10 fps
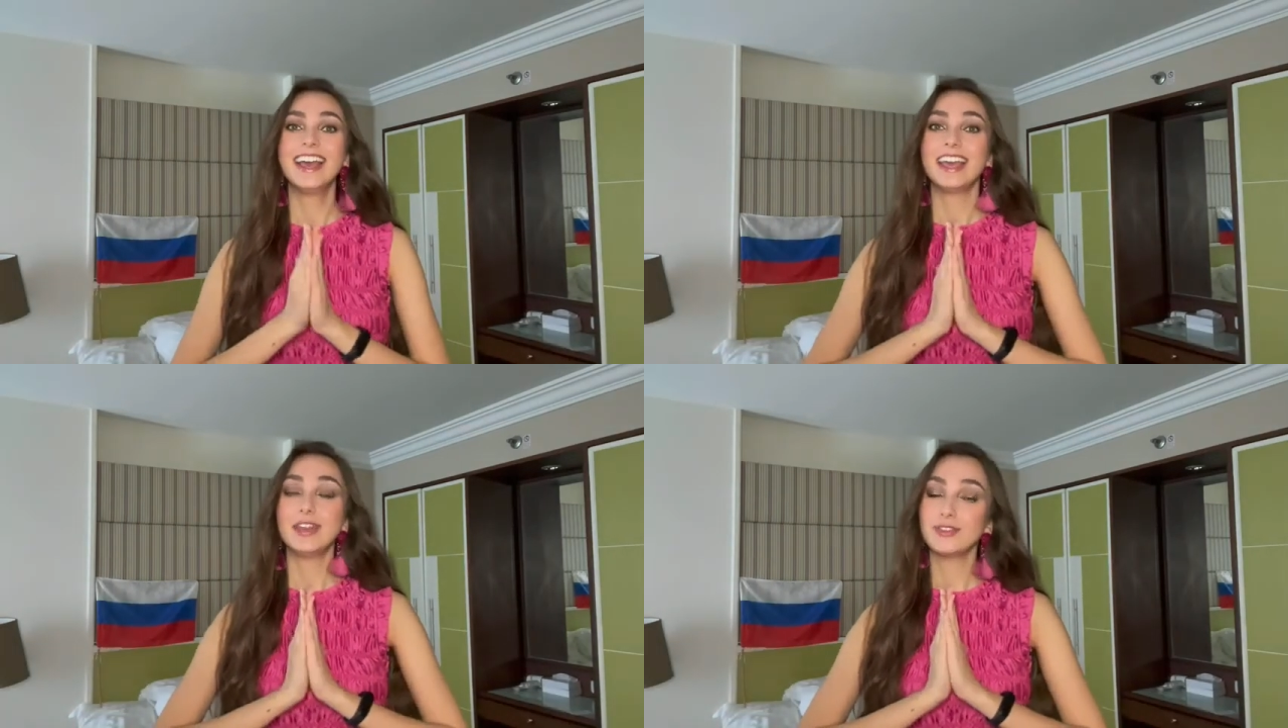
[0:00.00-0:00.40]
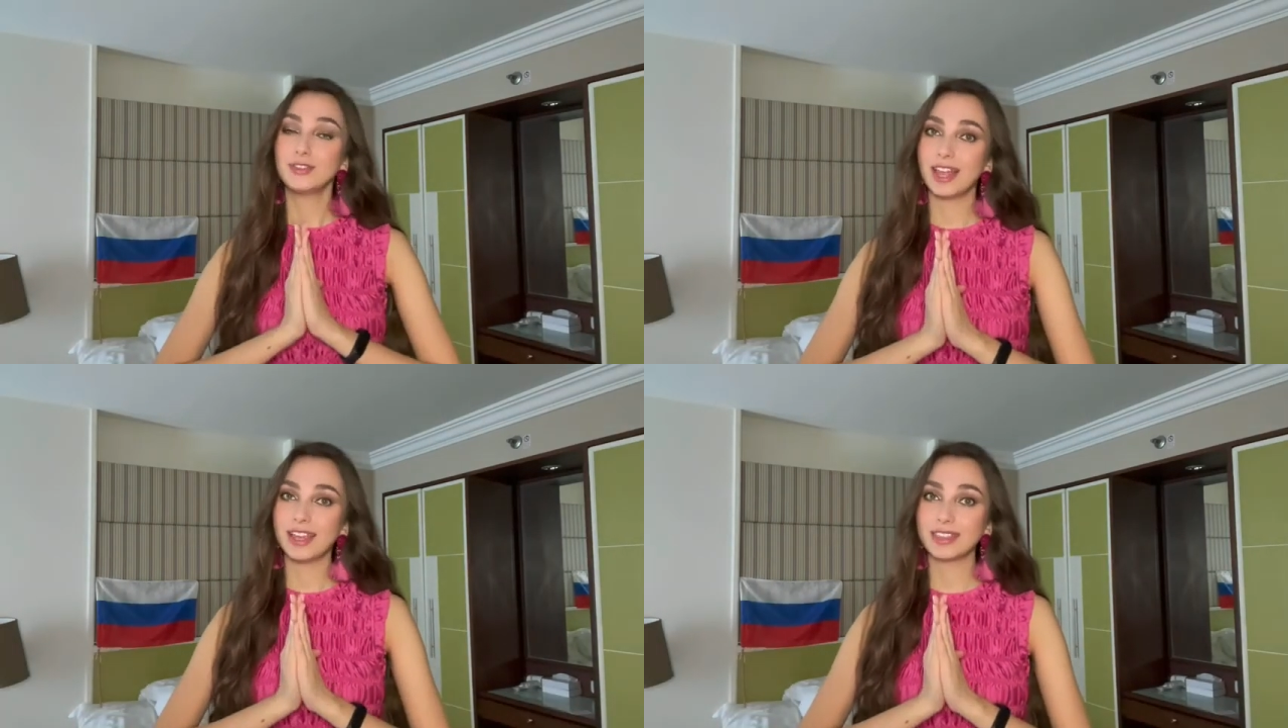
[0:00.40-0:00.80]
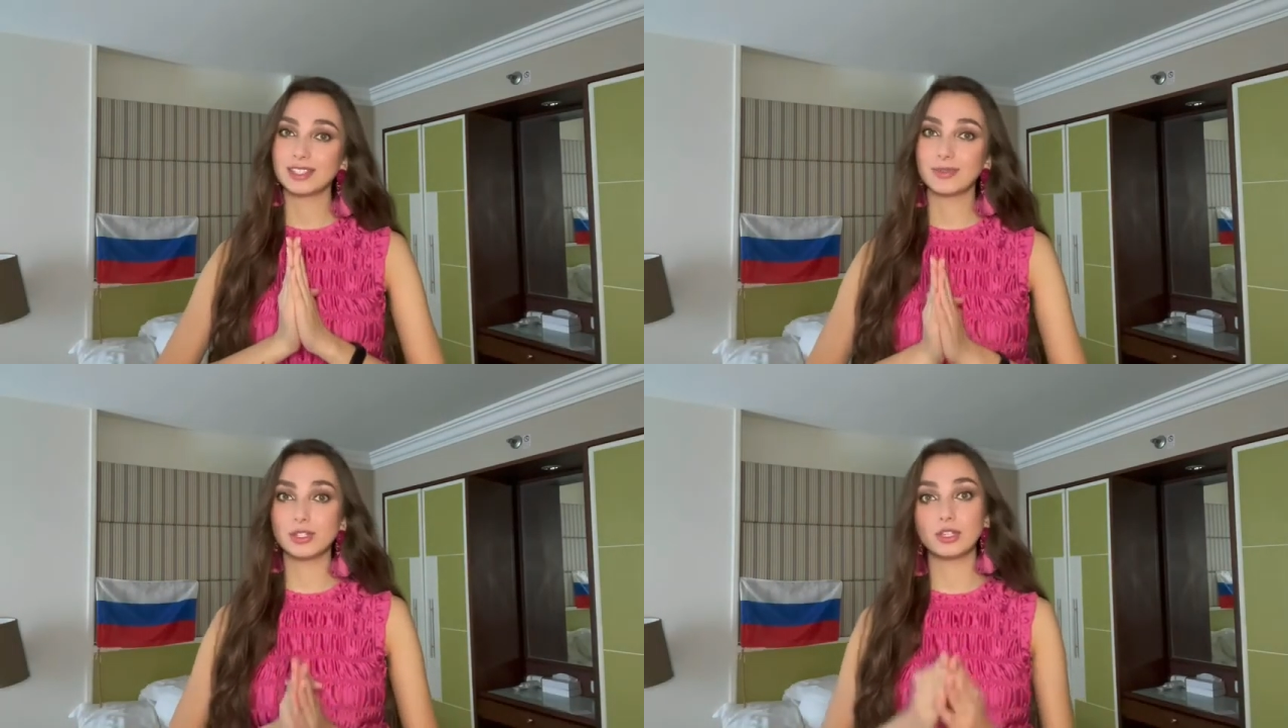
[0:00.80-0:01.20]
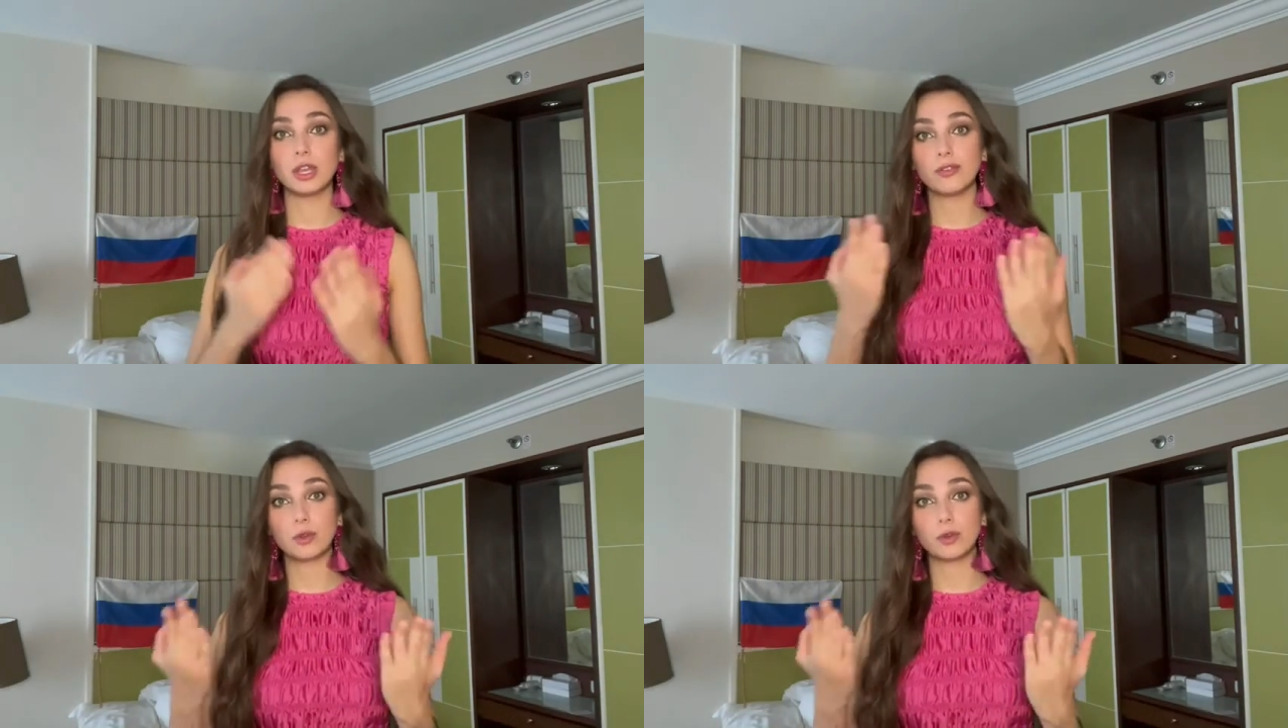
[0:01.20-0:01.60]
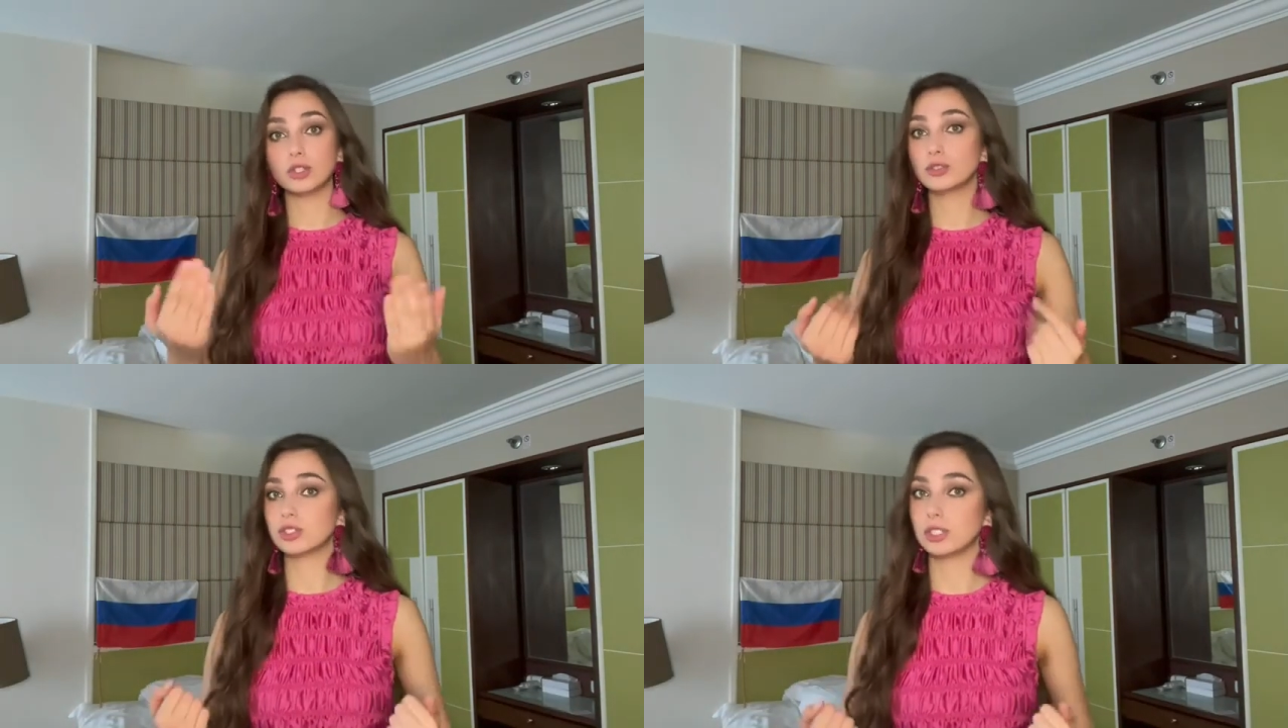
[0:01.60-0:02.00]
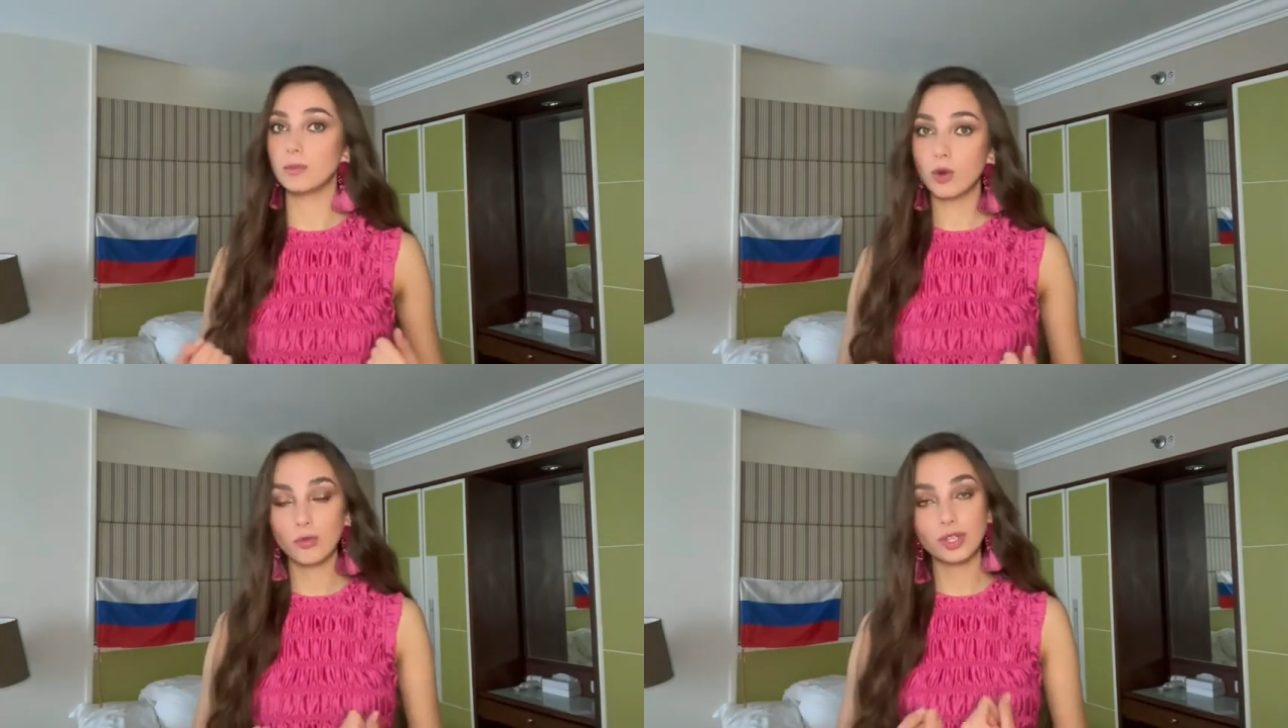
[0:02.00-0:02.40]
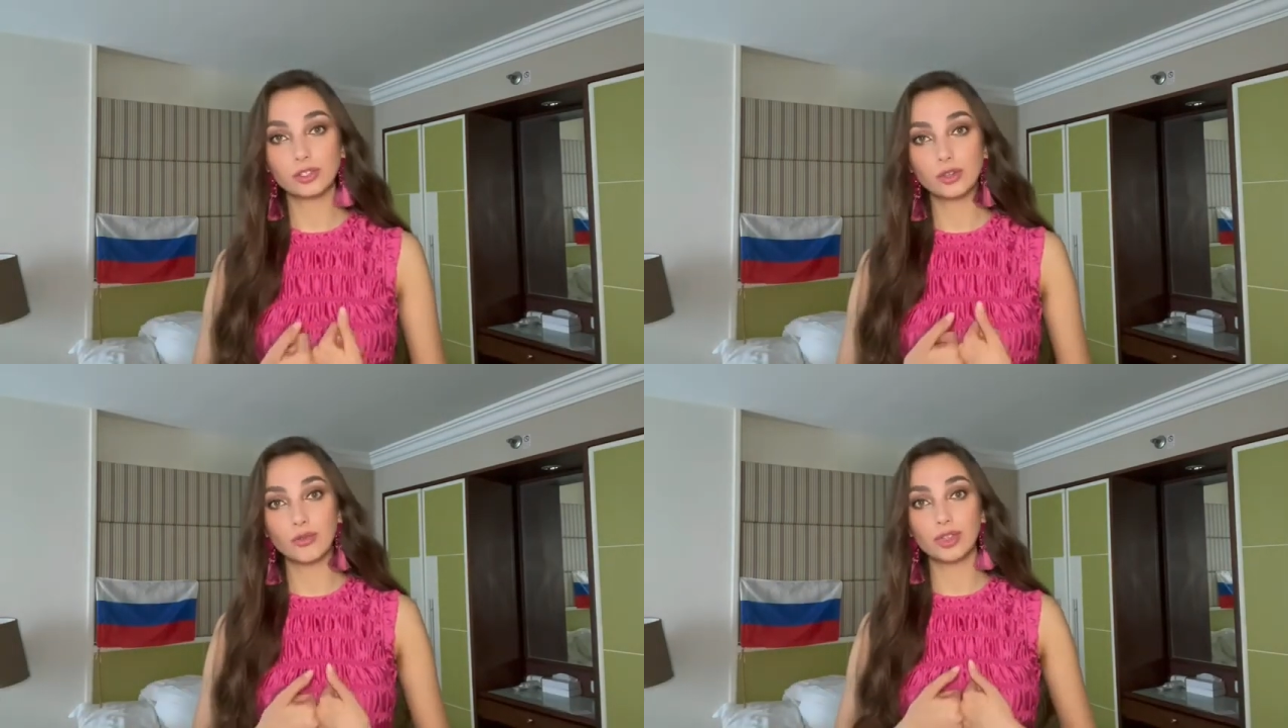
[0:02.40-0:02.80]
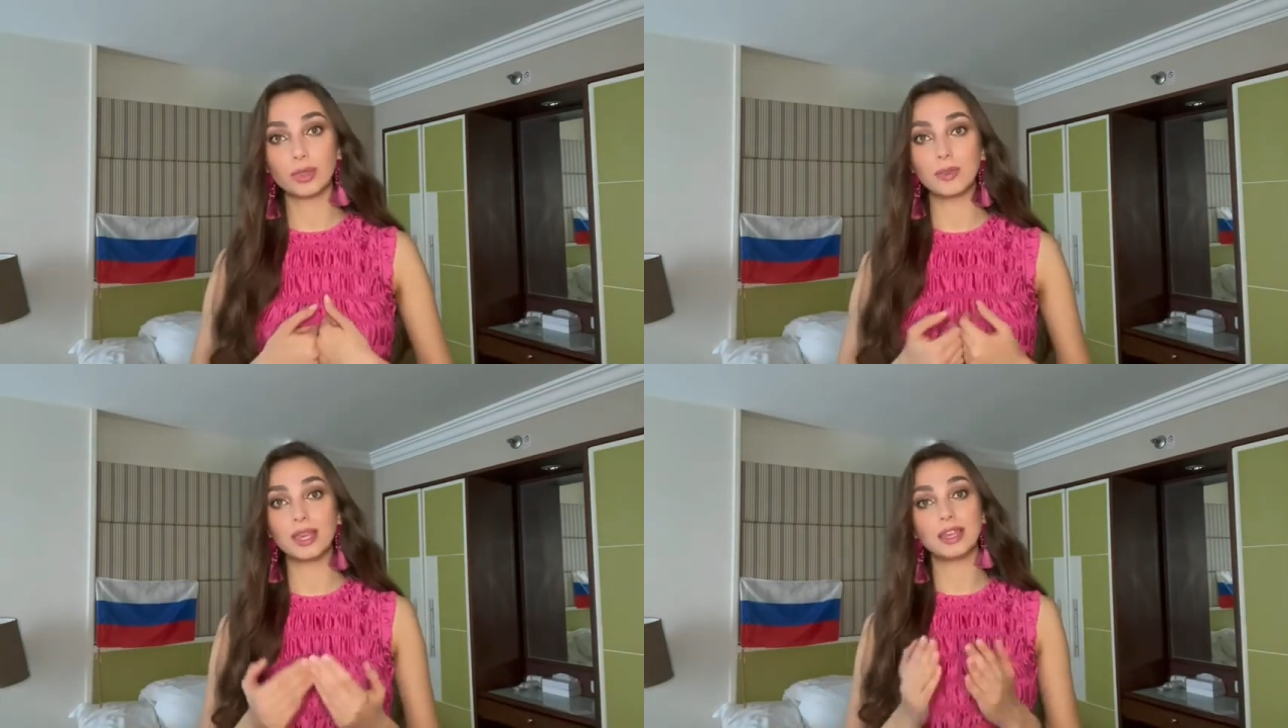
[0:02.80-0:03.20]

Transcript: If you like this video, if you want to see more video with me,